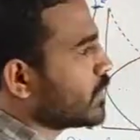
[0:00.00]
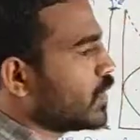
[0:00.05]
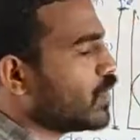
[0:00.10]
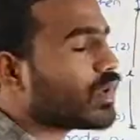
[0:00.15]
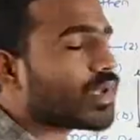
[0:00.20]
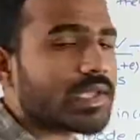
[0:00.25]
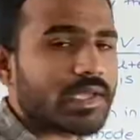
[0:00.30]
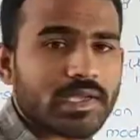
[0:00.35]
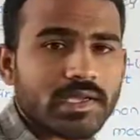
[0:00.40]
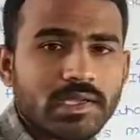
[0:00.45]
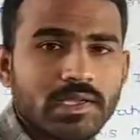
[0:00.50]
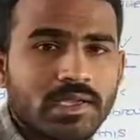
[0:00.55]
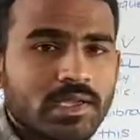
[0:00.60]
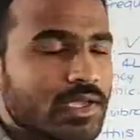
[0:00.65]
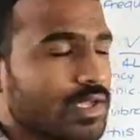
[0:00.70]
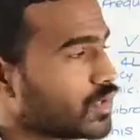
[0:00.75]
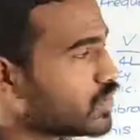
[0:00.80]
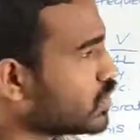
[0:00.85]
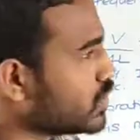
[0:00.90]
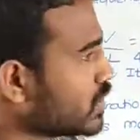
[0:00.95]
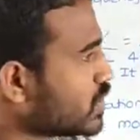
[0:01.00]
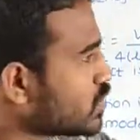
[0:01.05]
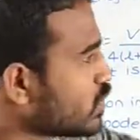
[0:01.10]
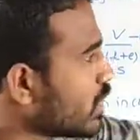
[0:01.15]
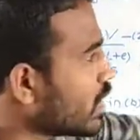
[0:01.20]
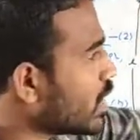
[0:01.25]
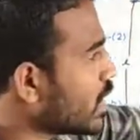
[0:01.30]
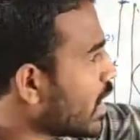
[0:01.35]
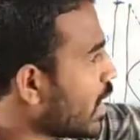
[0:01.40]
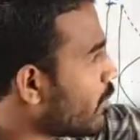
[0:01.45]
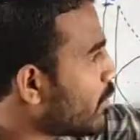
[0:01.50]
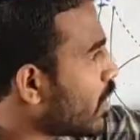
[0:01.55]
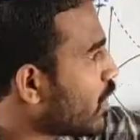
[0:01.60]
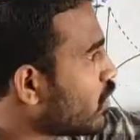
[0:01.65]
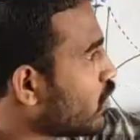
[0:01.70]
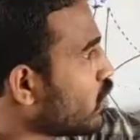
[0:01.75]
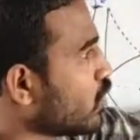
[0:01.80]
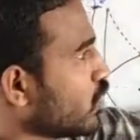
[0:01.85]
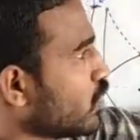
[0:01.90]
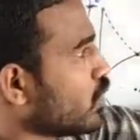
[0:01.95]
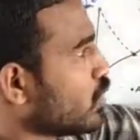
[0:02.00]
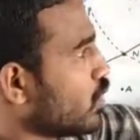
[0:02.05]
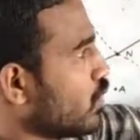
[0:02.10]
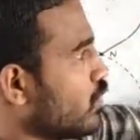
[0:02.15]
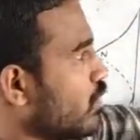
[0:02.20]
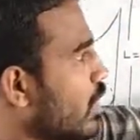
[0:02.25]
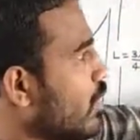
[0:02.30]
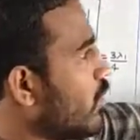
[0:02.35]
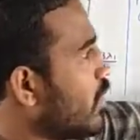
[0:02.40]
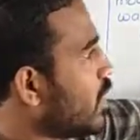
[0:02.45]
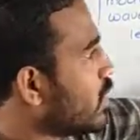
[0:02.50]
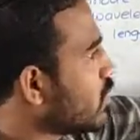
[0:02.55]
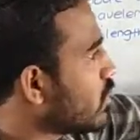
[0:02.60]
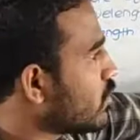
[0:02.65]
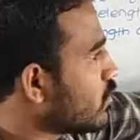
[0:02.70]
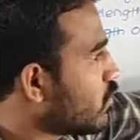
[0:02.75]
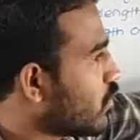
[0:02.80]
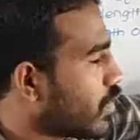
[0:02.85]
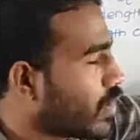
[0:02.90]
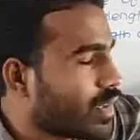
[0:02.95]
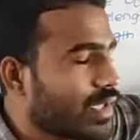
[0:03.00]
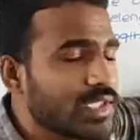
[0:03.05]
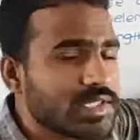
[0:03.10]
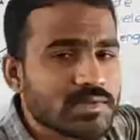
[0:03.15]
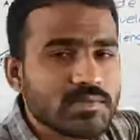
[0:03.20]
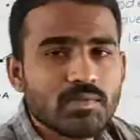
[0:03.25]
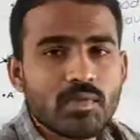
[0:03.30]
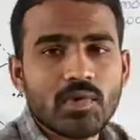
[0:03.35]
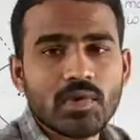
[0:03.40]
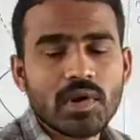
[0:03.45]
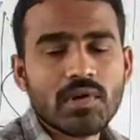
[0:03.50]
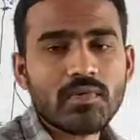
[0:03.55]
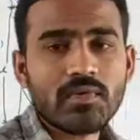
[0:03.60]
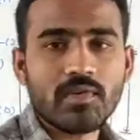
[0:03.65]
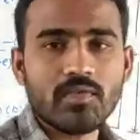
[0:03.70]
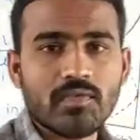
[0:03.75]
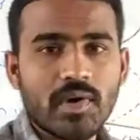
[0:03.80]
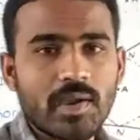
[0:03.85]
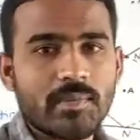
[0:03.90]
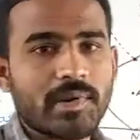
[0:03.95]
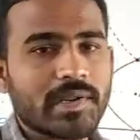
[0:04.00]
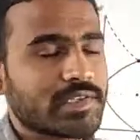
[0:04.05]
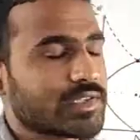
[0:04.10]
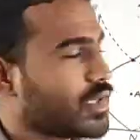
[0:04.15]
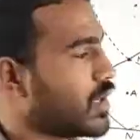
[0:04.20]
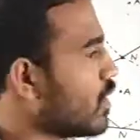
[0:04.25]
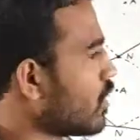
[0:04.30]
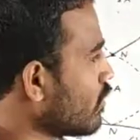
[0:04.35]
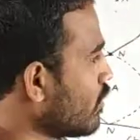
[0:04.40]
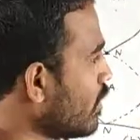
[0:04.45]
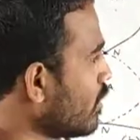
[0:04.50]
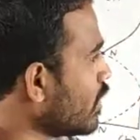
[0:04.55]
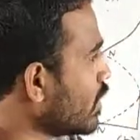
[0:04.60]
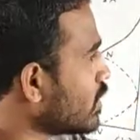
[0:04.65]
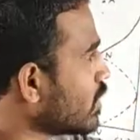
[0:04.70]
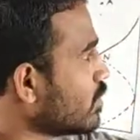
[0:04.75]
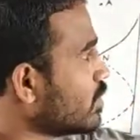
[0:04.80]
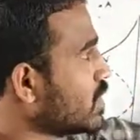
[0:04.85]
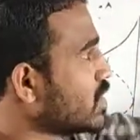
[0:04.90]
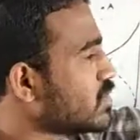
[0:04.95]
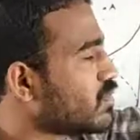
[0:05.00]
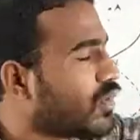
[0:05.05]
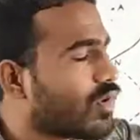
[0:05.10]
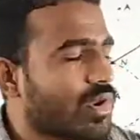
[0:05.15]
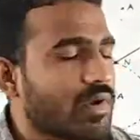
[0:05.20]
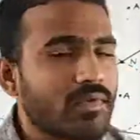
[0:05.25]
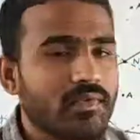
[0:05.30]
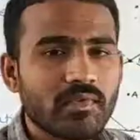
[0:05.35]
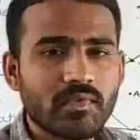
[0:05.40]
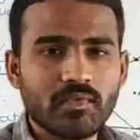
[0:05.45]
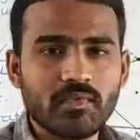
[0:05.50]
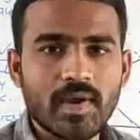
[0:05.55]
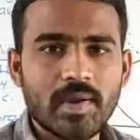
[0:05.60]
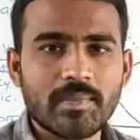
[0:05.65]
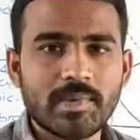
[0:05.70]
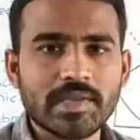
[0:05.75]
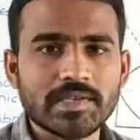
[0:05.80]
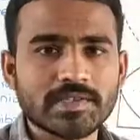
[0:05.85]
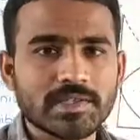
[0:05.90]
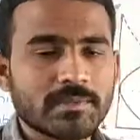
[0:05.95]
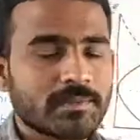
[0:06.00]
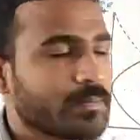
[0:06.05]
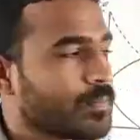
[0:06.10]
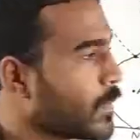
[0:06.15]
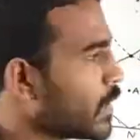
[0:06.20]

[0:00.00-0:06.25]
Okay. So this is what? Lambda 2 wavelength for this mode of vibration, or wavelength of this mode of vibration.